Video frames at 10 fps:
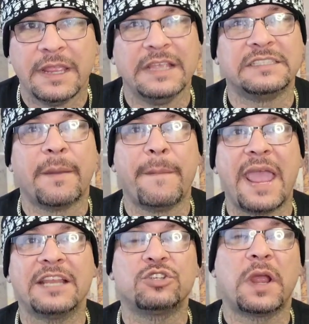is a
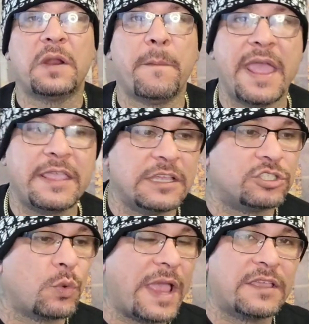man trying to make it
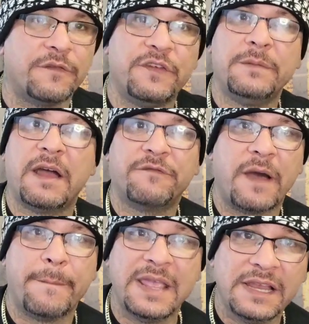so I could feed my
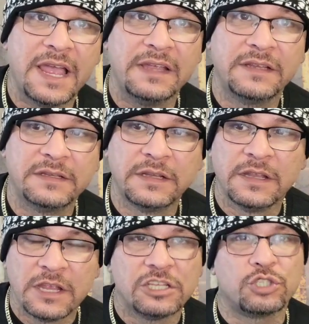familia,
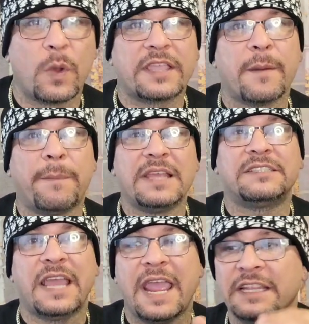so I could
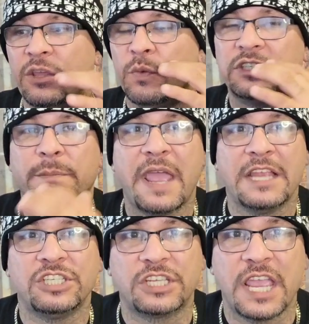bless the gente with some
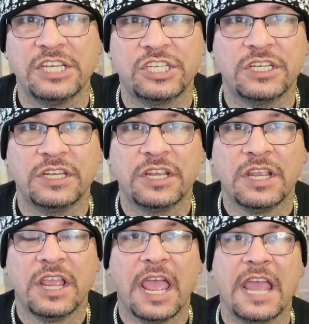education
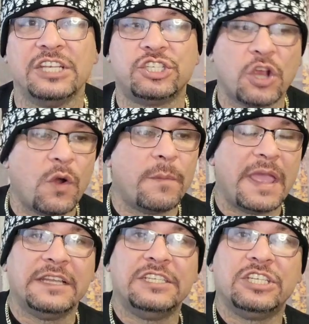and show them
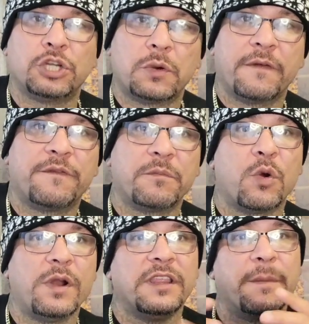and deter them from
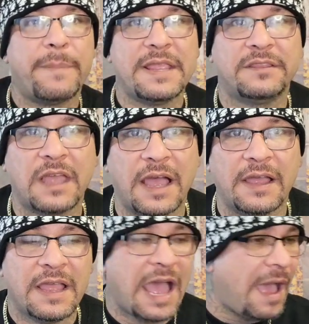going to the pinta.
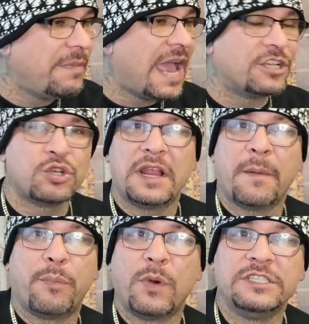I'm not trying
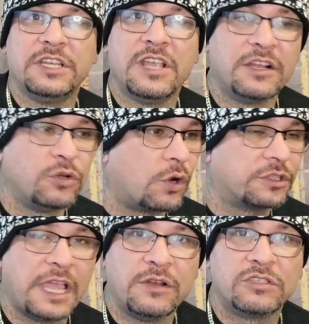to poison young
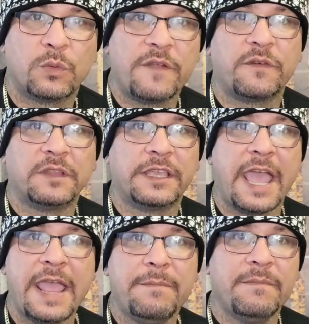norteños away from the
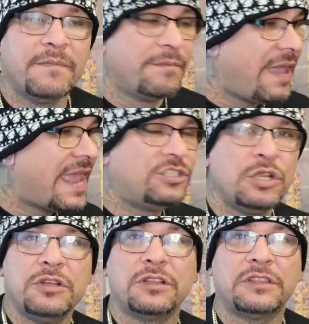game. Man,
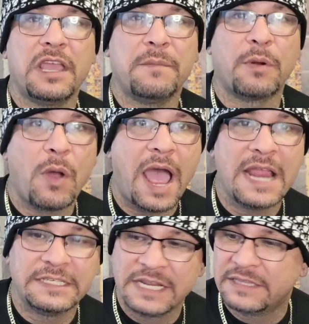do your thing, bro.
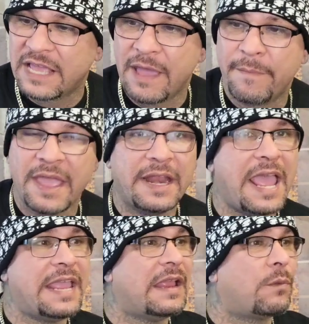I did that, man.
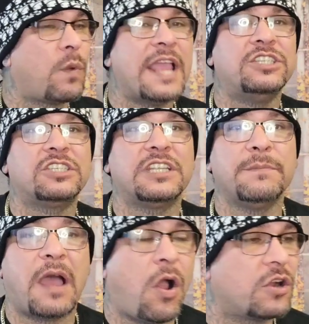Hey, righteously,
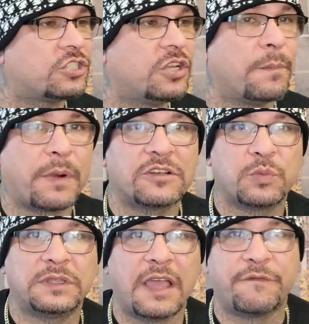my heart still burns
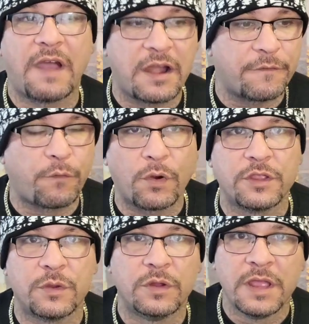with that fire for
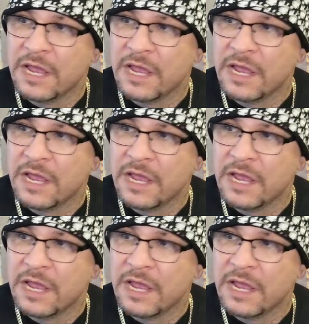you.